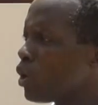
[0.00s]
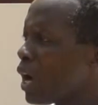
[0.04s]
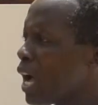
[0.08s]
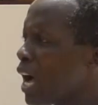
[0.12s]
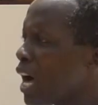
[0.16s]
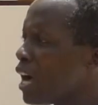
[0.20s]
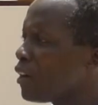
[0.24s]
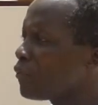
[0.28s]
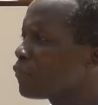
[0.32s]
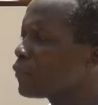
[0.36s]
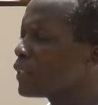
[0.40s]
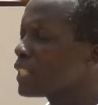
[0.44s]
you
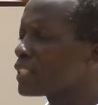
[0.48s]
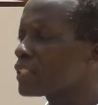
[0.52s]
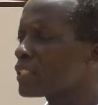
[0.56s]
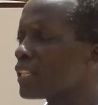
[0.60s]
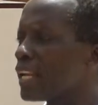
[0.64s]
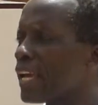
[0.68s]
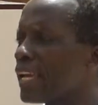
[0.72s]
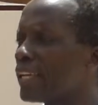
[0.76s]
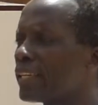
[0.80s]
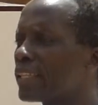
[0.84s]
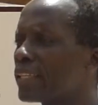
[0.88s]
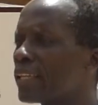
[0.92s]
have
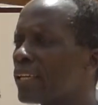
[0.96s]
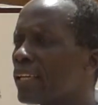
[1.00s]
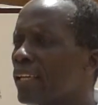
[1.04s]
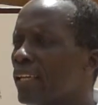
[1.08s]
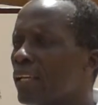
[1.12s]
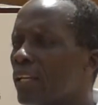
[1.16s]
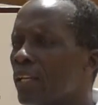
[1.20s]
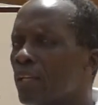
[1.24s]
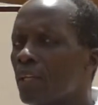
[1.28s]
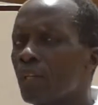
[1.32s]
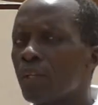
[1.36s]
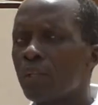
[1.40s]
is like,
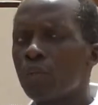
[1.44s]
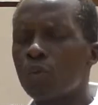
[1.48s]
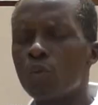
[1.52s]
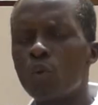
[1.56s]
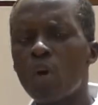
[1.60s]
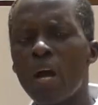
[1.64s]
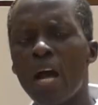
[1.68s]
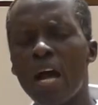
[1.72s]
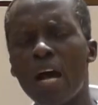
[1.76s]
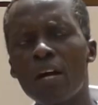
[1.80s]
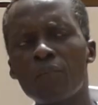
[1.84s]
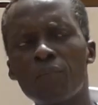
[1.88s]

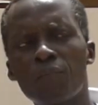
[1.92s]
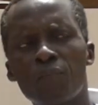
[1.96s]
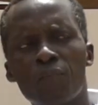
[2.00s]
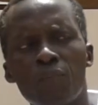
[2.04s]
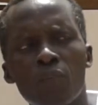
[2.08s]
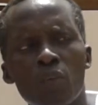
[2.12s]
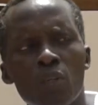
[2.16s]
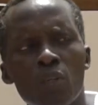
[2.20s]
you have